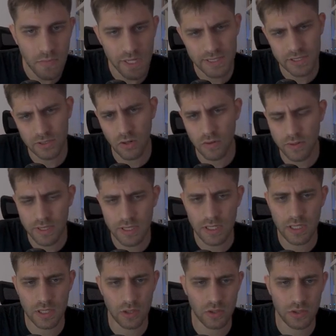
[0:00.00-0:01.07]
it's
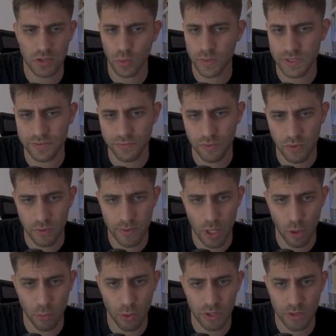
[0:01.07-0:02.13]
already not so easy for my
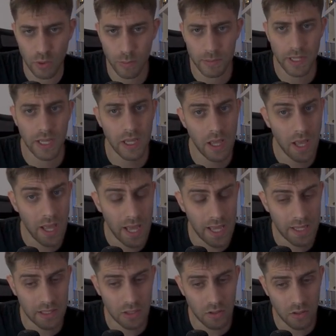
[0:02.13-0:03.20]
opponent to play,
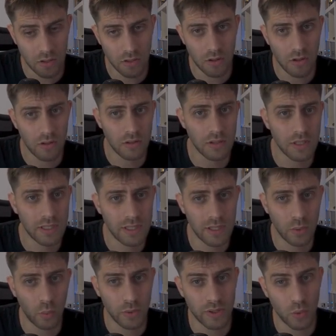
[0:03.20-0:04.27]
and only
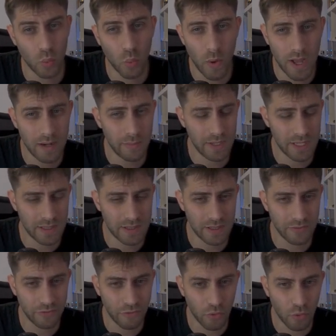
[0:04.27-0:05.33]
with 1 minute
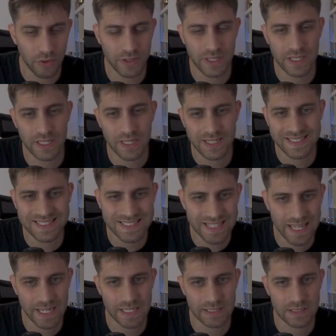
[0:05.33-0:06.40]
and 40
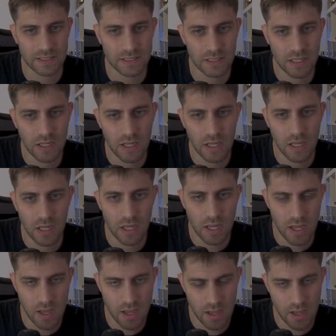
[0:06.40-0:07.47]
seconds.
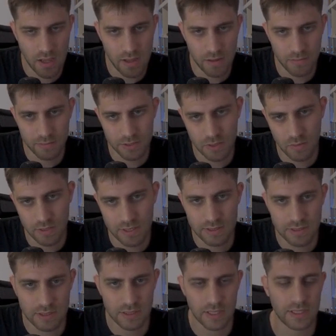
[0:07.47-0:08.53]
So
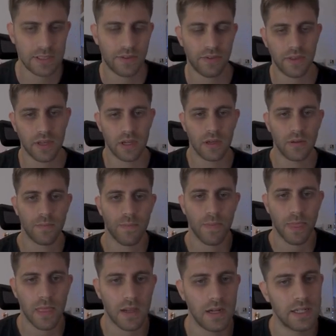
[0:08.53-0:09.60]
let's
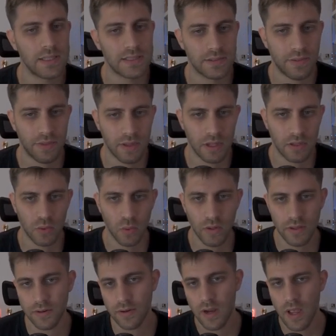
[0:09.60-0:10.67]
think
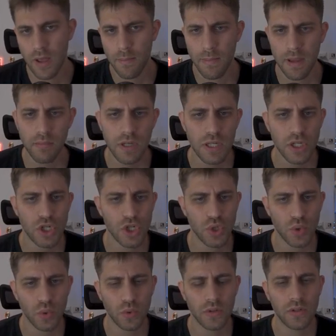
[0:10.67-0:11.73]
together. Maybe he
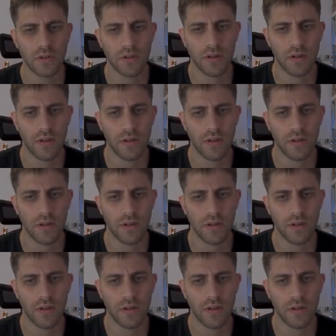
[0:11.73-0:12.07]
should